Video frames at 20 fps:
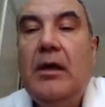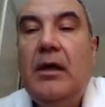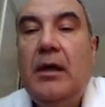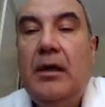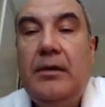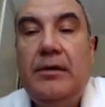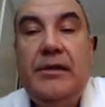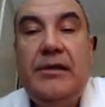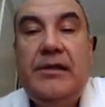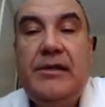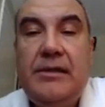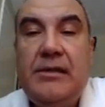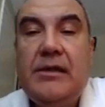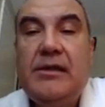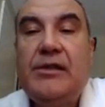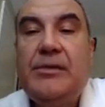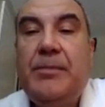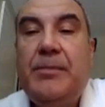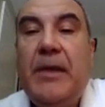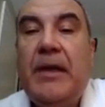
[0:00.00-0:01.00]
This is a
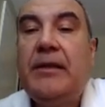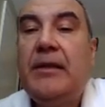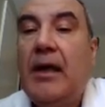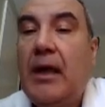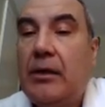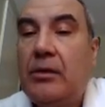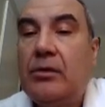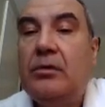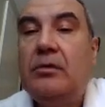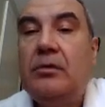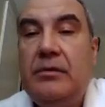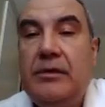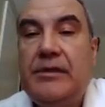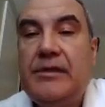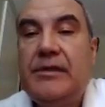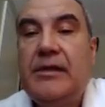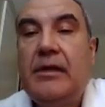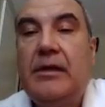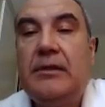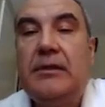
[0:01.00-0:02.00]
spectacular
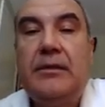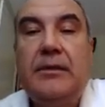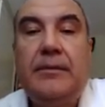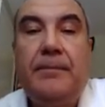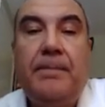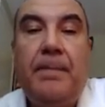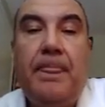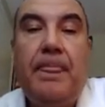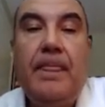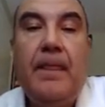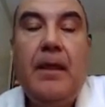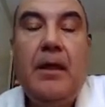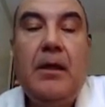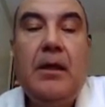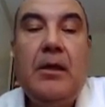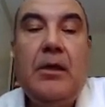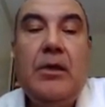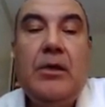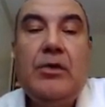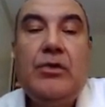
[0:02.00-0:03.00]
result.
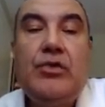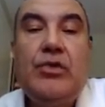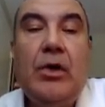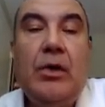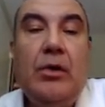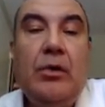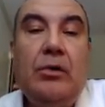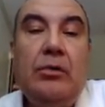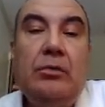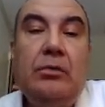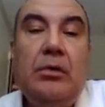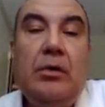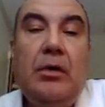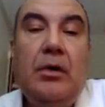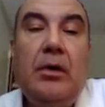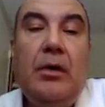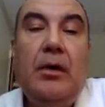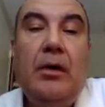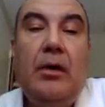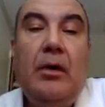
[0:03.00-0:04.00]
So
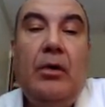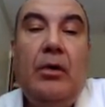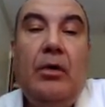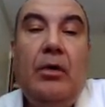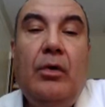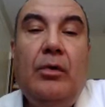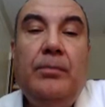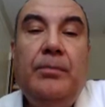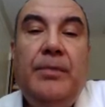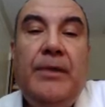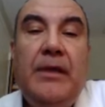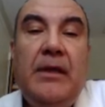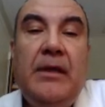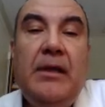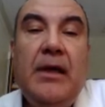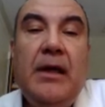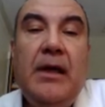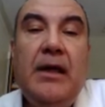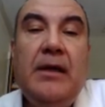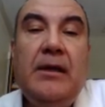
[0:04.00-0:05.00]
on
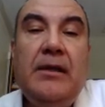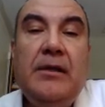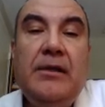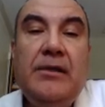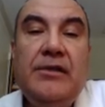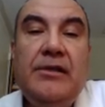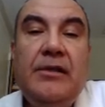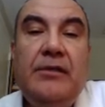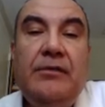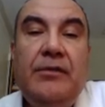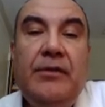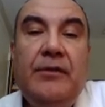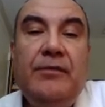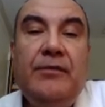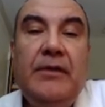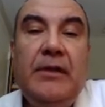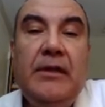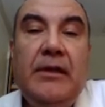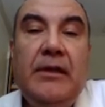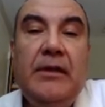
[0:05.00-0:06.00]
P9 and
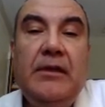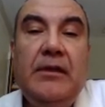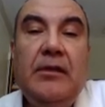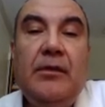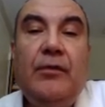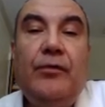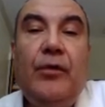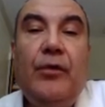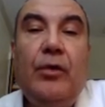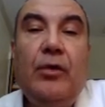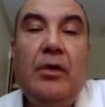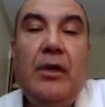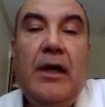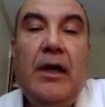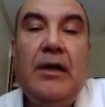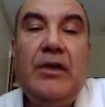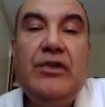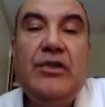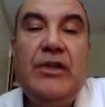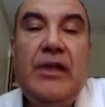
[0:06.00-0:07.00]
Z15, for
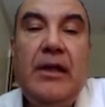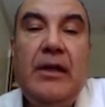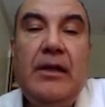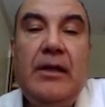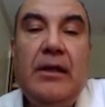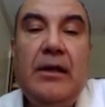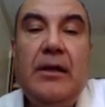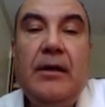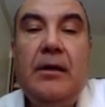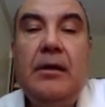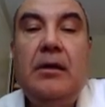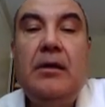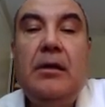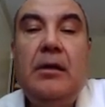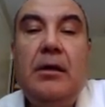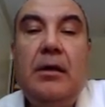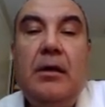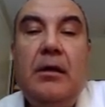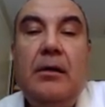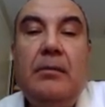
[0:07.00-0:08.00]
large data,
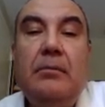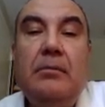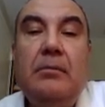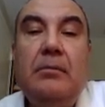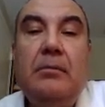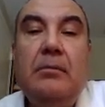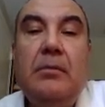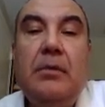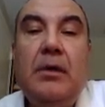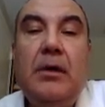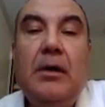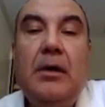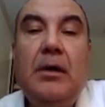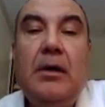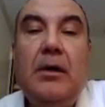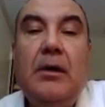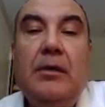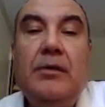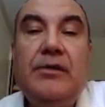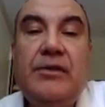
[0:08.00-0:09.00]
um,
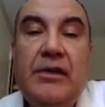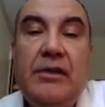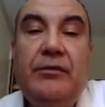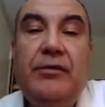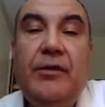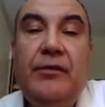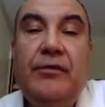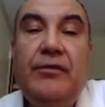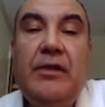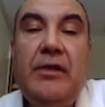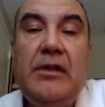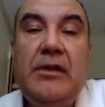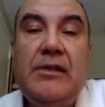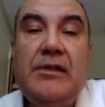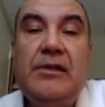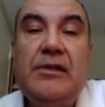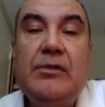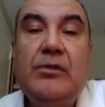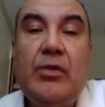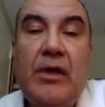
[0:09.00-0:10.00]
uh, Z15
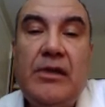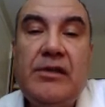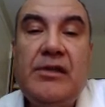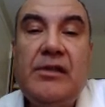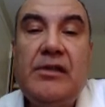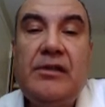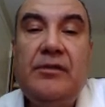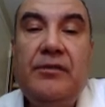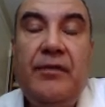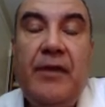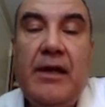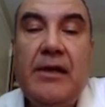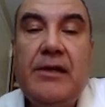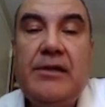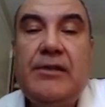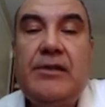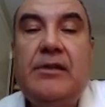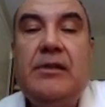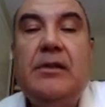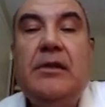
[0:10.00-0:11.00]
is twice as
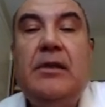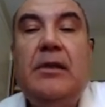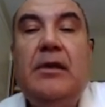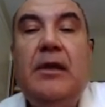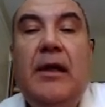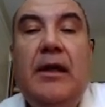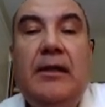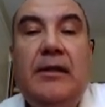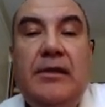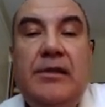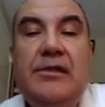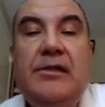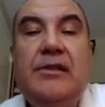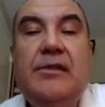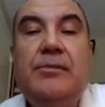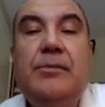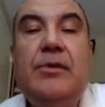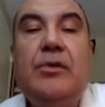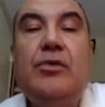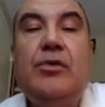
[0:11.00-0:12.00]
fast, and this is
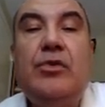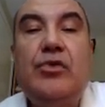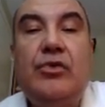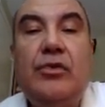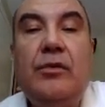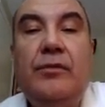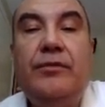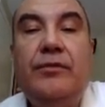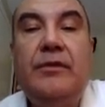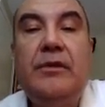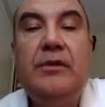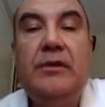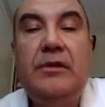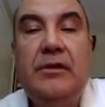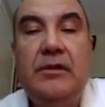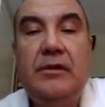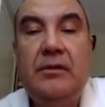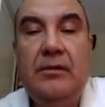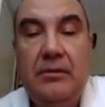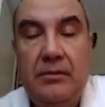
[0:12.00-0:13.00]
because of the
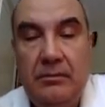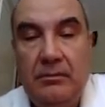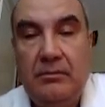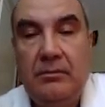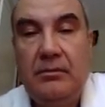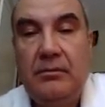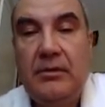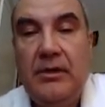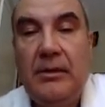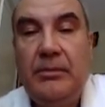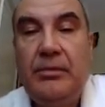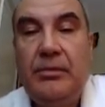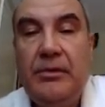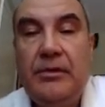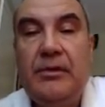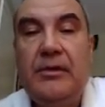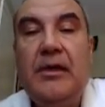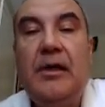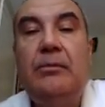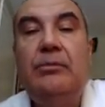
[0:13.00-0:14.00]
double
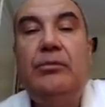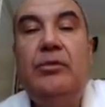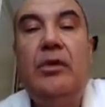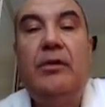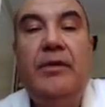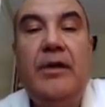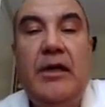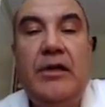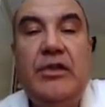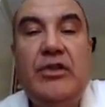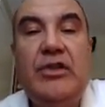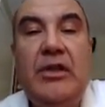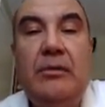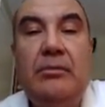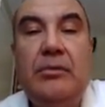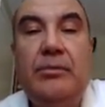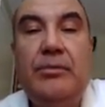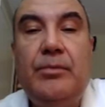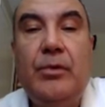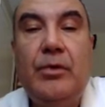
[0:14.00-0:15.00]
the number of hash
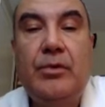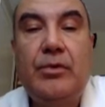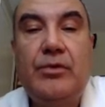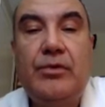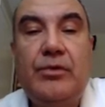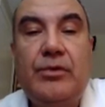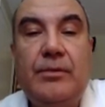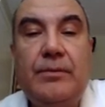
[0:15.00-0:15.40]
table ports.